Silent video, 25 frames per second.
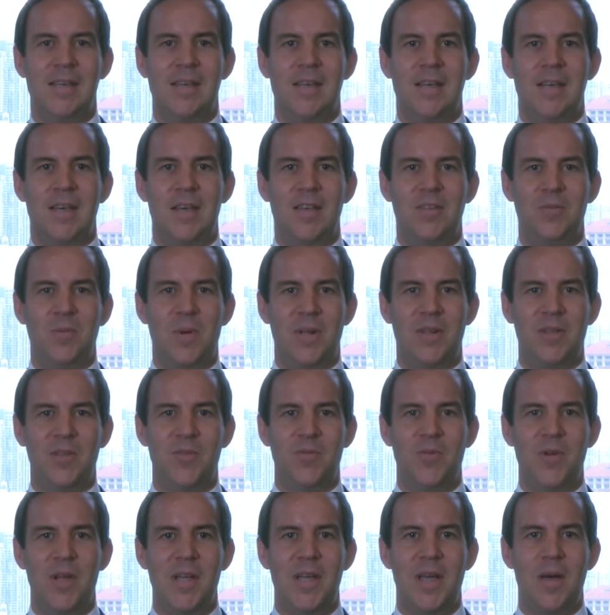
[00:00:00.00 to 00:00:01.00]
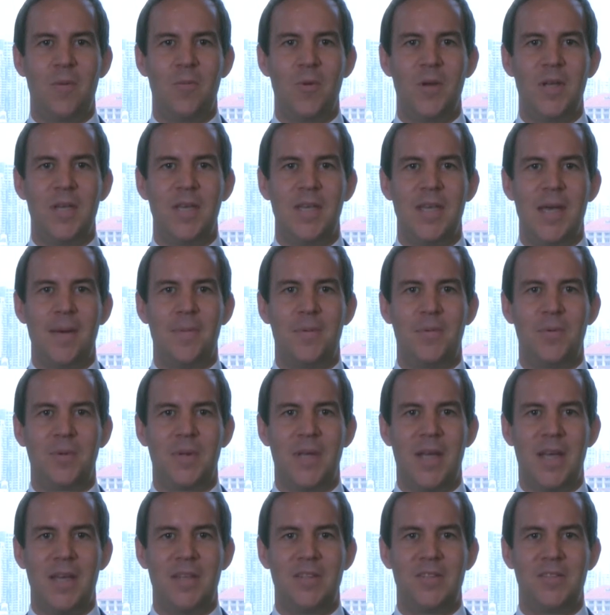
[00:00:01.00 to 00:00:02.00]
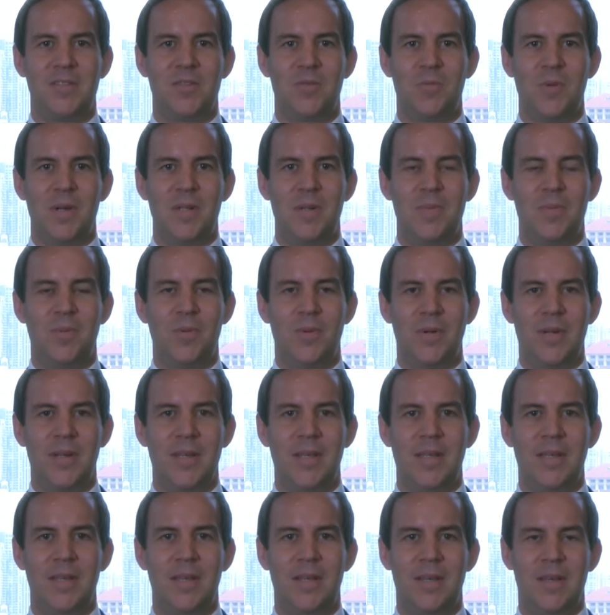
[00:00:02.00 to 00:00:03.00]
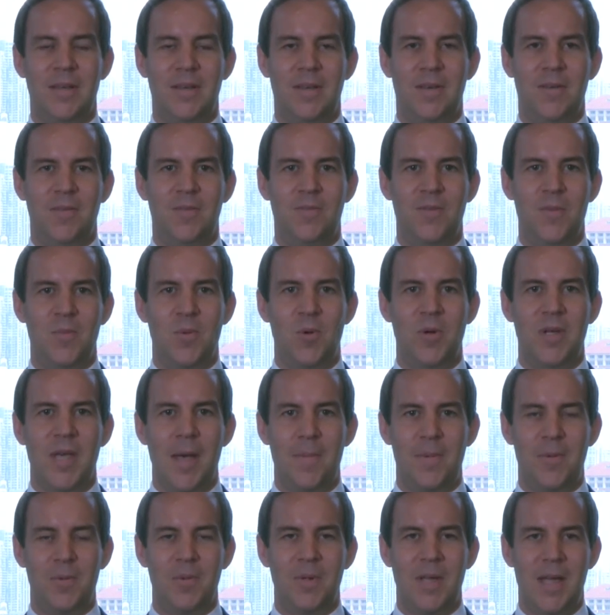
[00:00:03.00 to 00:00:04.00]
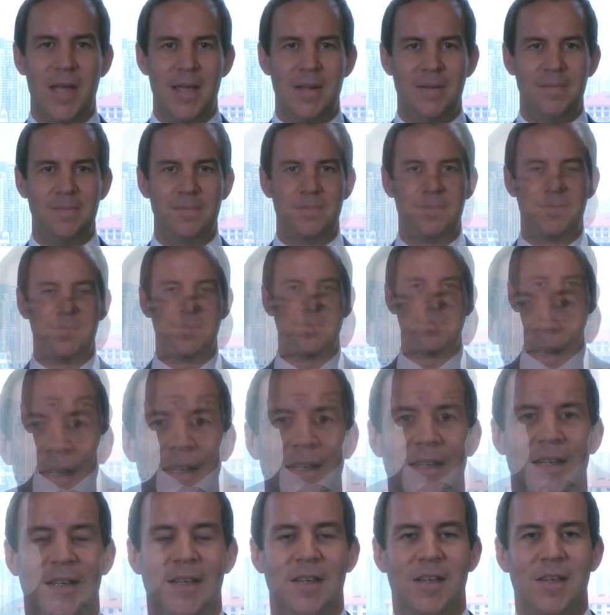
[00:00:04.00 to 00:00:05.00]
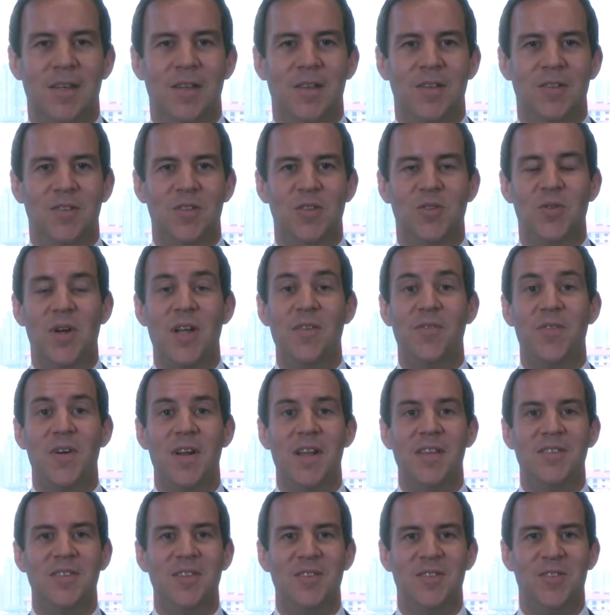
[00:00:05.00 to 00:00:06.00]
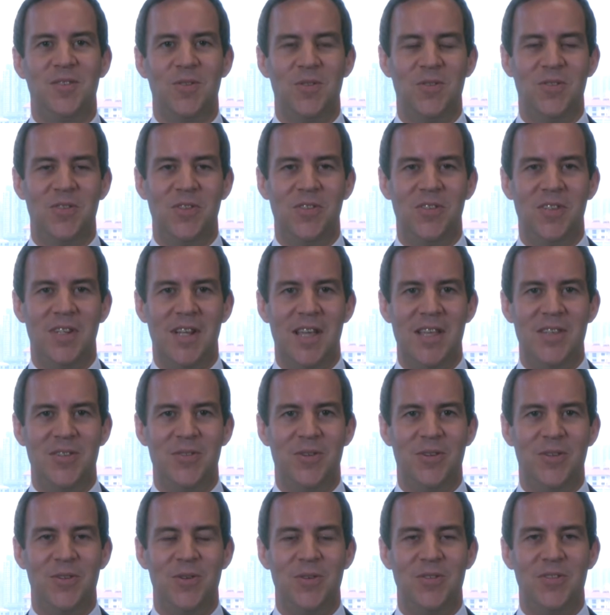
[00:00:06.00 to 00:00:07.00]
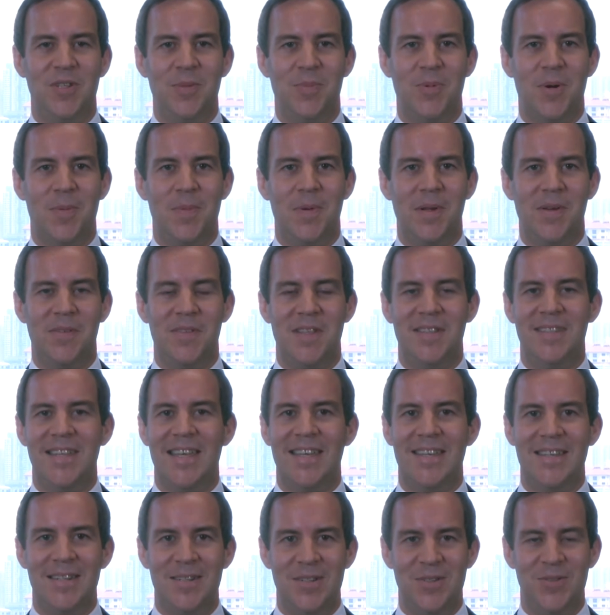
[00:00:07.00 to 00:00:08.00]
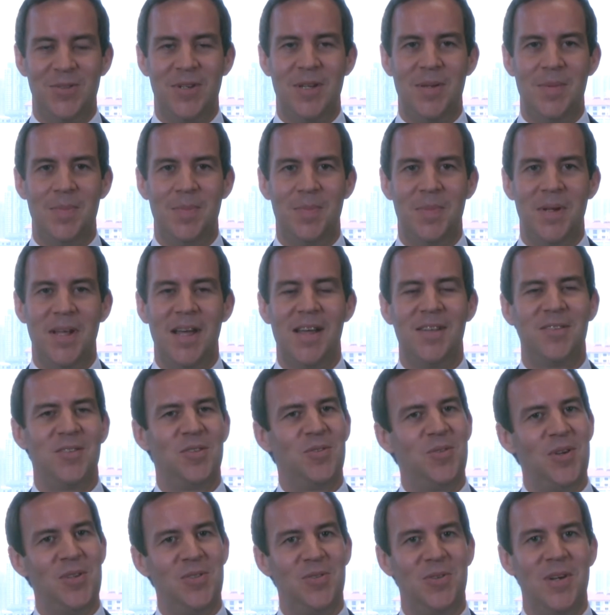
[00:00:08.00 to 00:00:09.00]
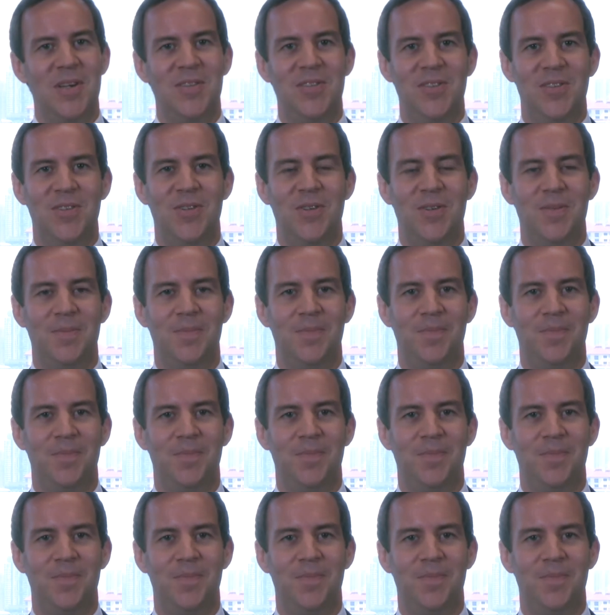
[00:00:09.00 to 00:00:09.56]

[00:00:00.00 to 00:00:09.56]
as well as freeing up working capital cash to redeploy for more capital gain. So trade financing solutions in Asia are hugely popular in the tech industry, but how does a treasurer execute?